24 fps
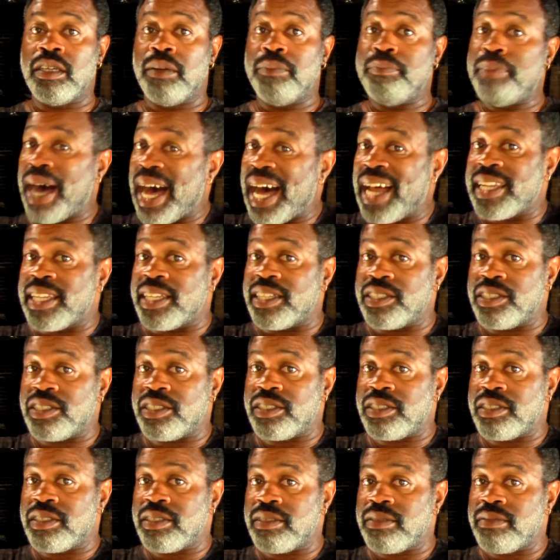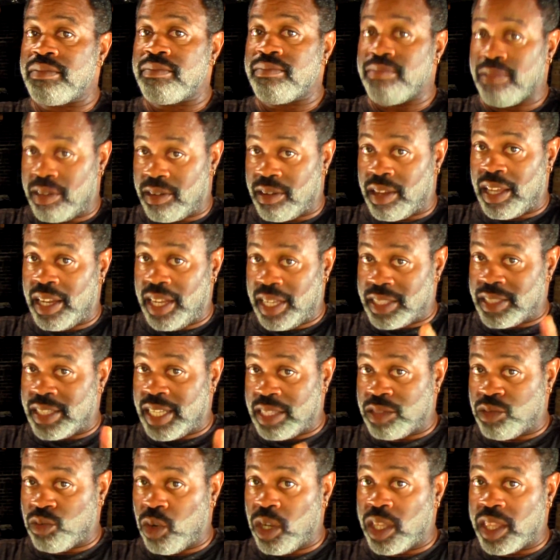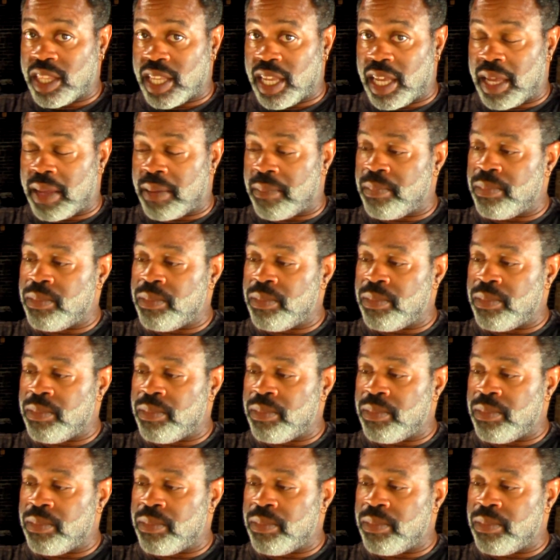polish. Okay, that's one thing.